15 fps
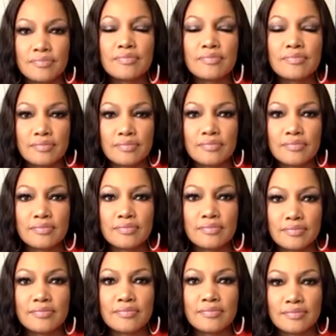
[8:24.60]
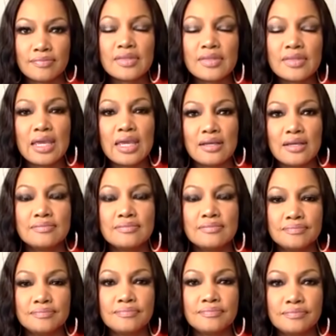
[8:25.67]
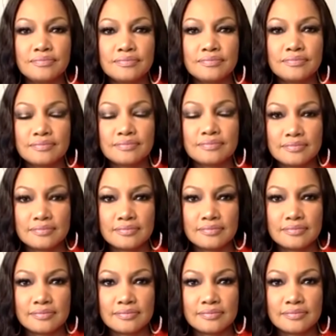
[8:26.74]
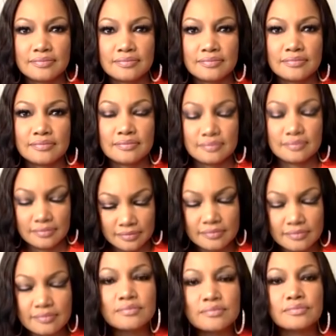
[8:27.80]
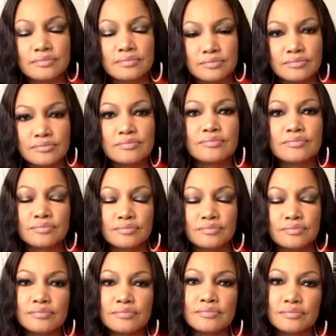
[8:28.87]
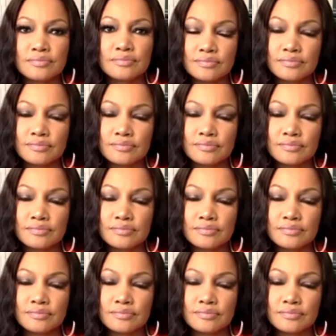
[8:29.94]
No words are spoken by the person on screen.